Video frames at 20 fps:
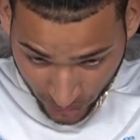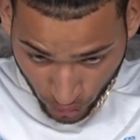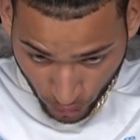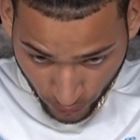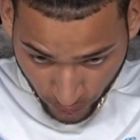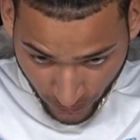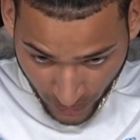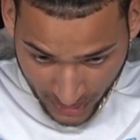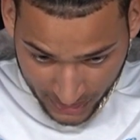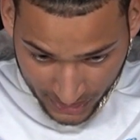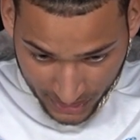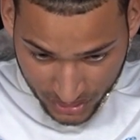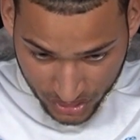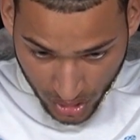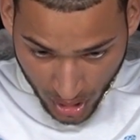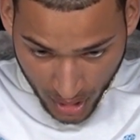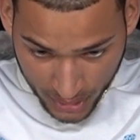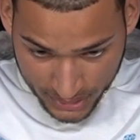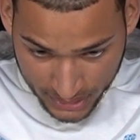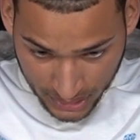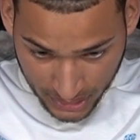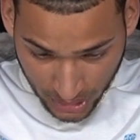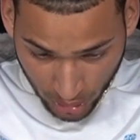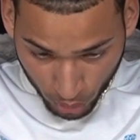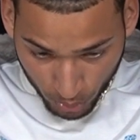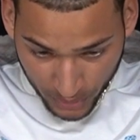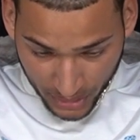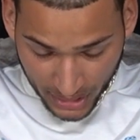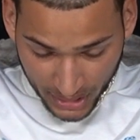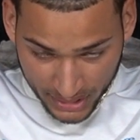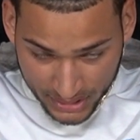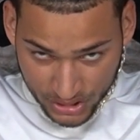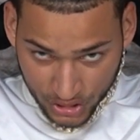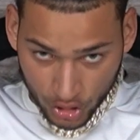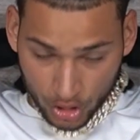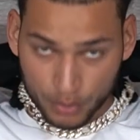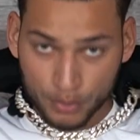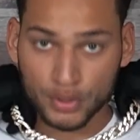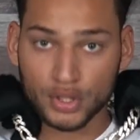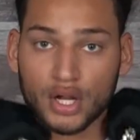do find these locks a little bit
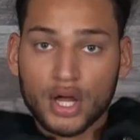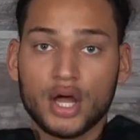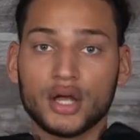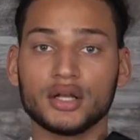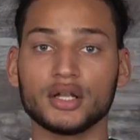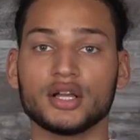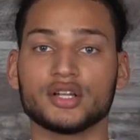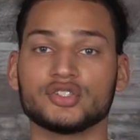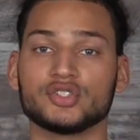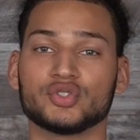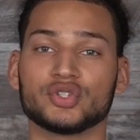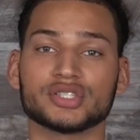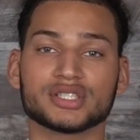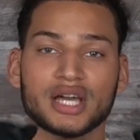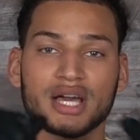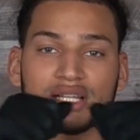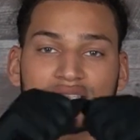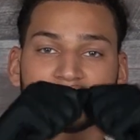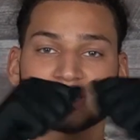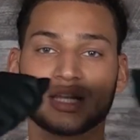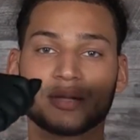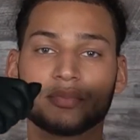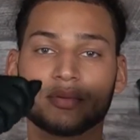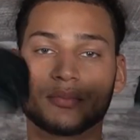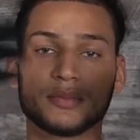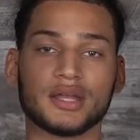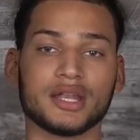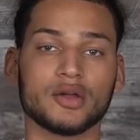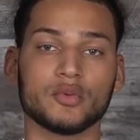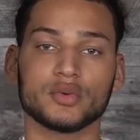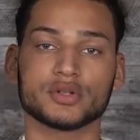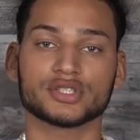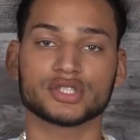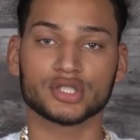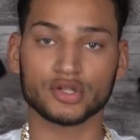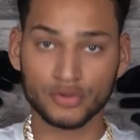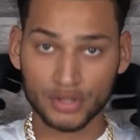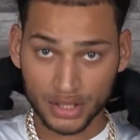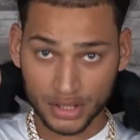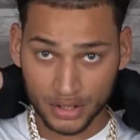easier to put on because you just gotta slip them in, and once
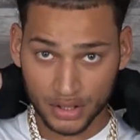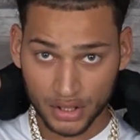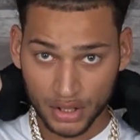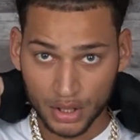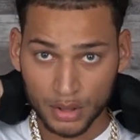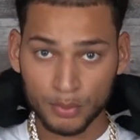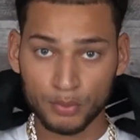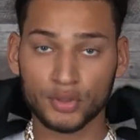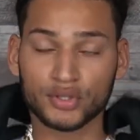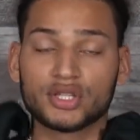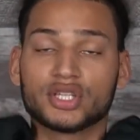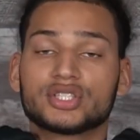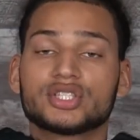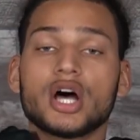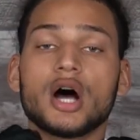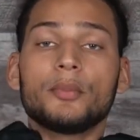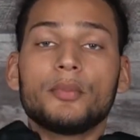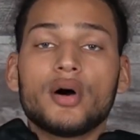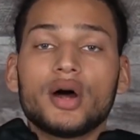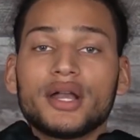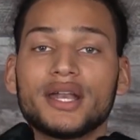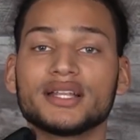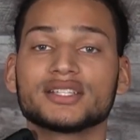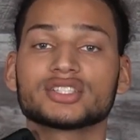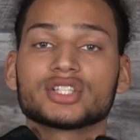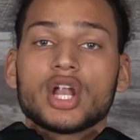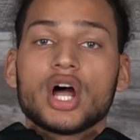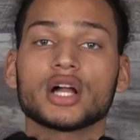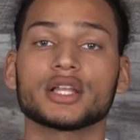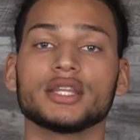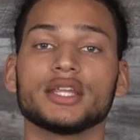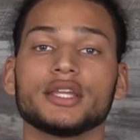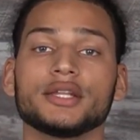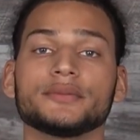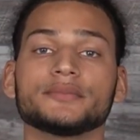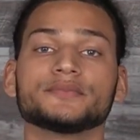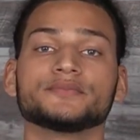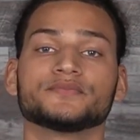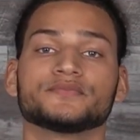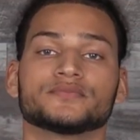they're in, put the top on and it's locked
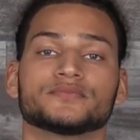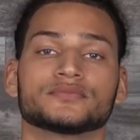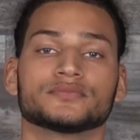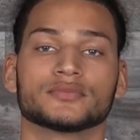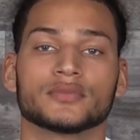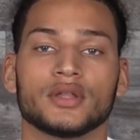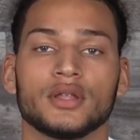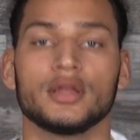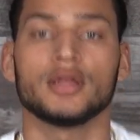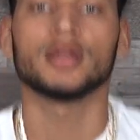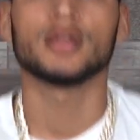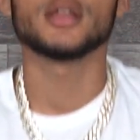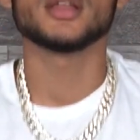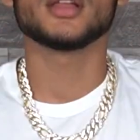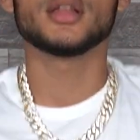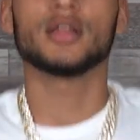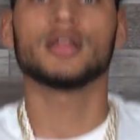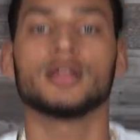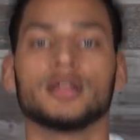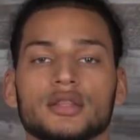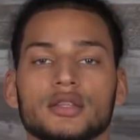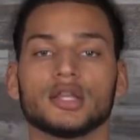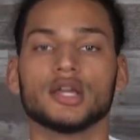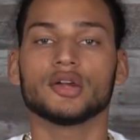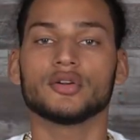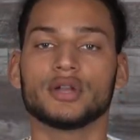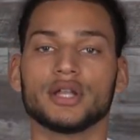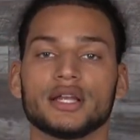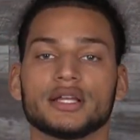in. There it